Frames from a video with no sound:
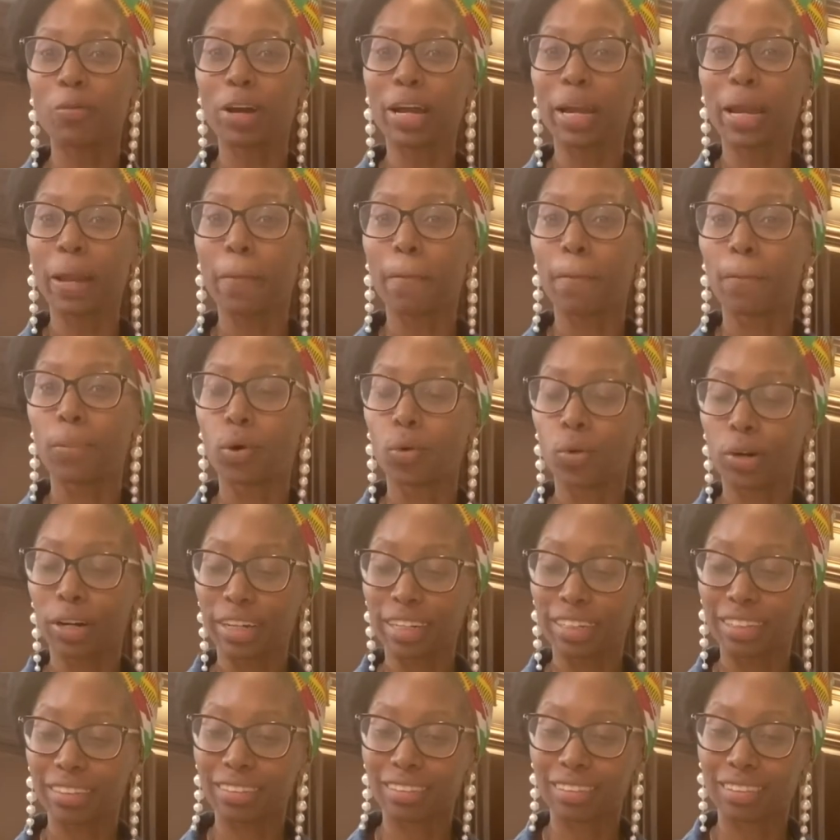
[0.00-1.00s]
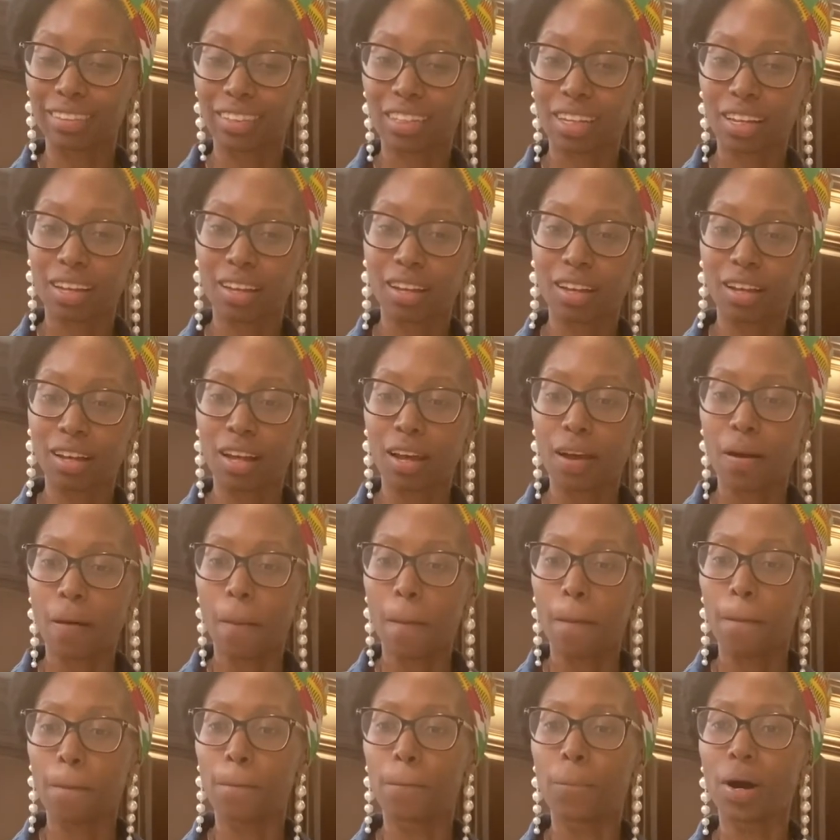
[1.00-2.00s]
moist.
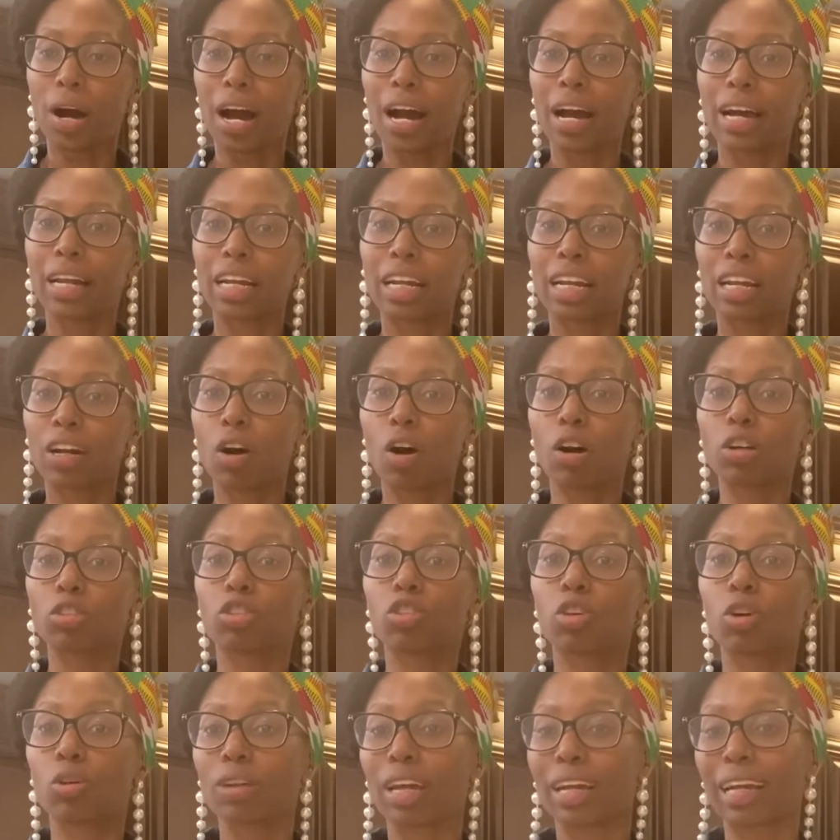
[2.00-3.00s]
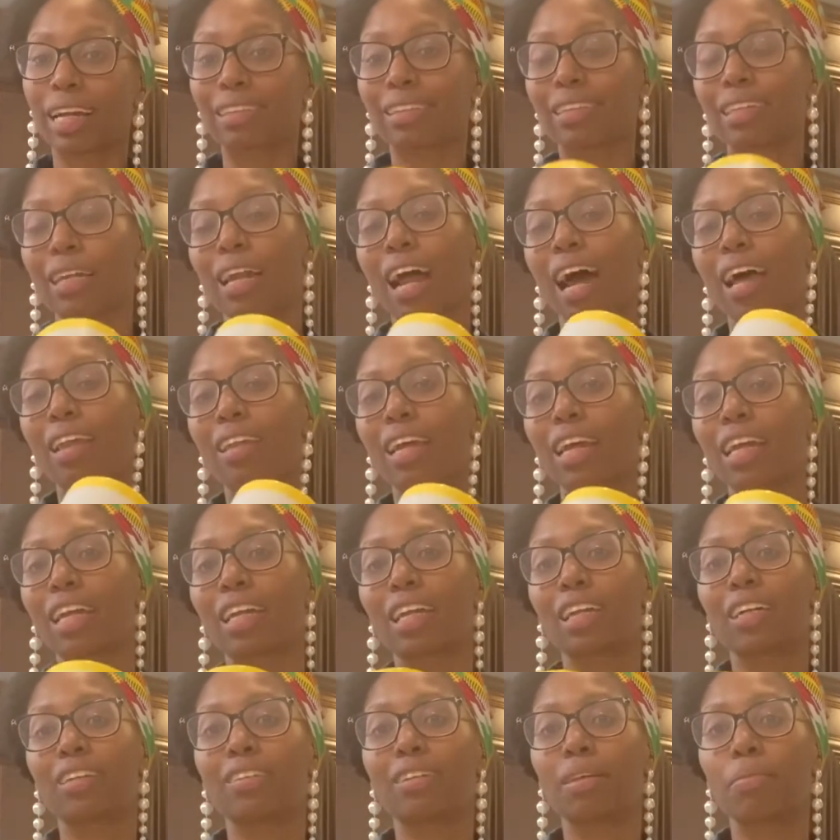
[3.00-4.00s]
But it also, like I said, I like
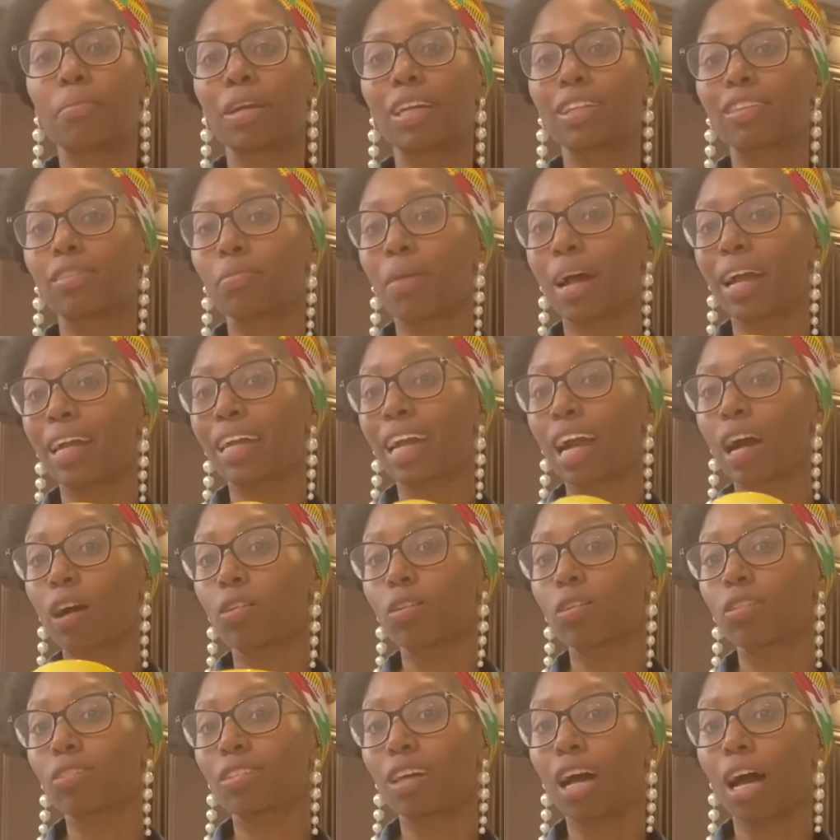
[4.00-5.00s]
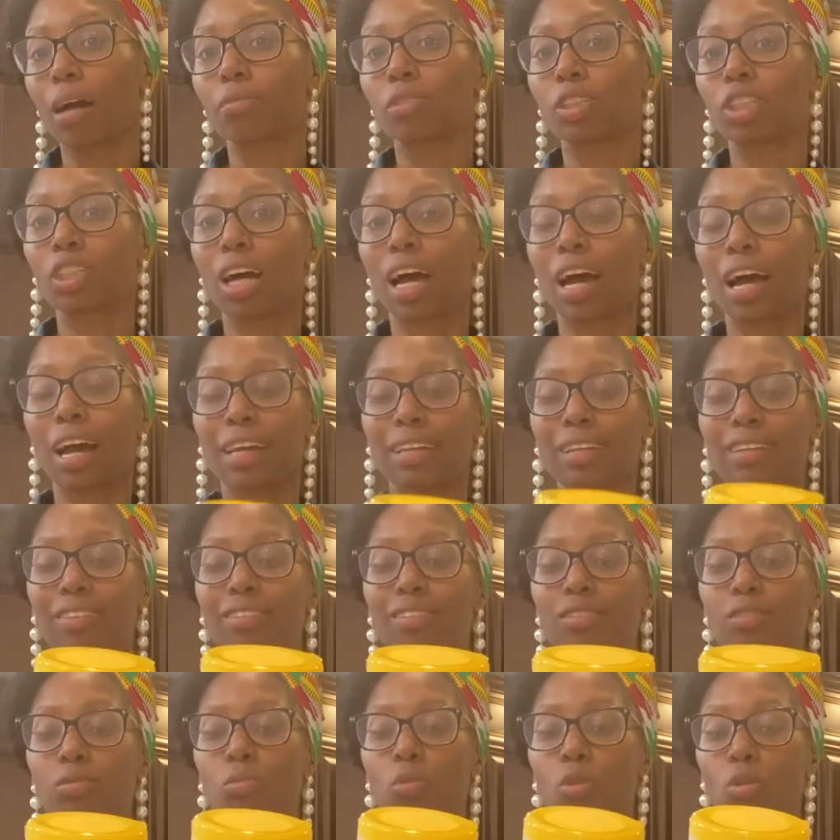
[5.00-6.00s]
it because it makes my countertop shine. This
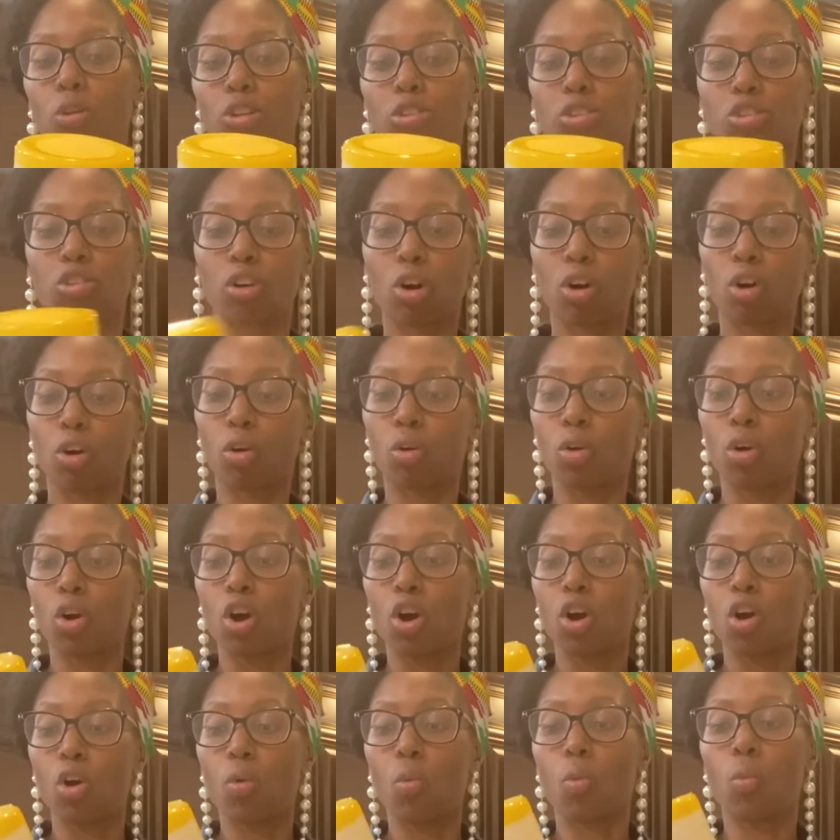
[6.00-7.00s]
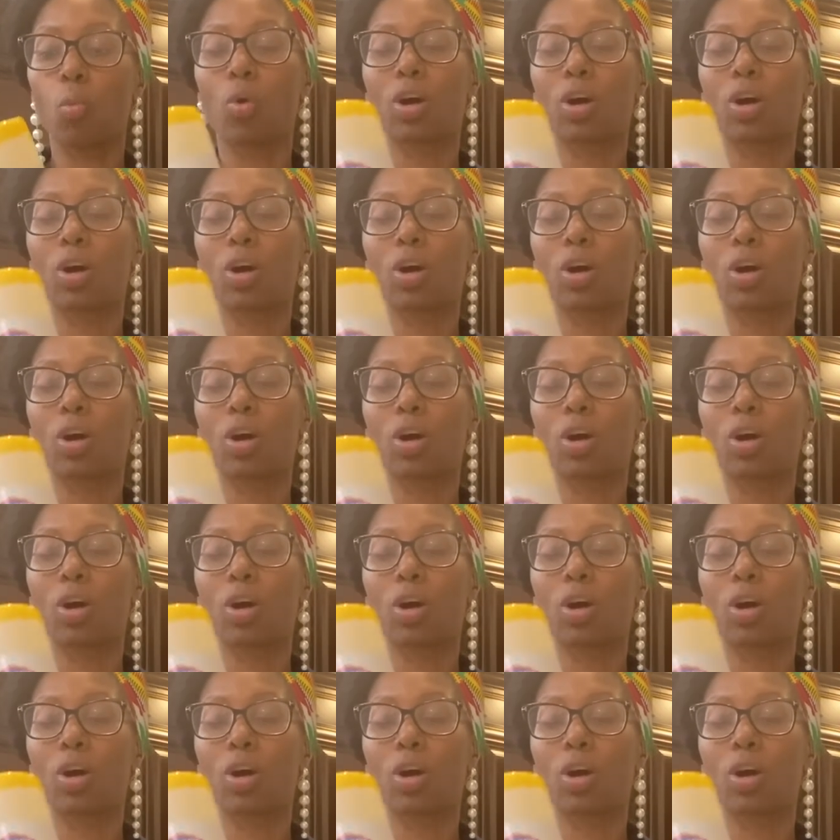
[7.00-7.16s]
is more so what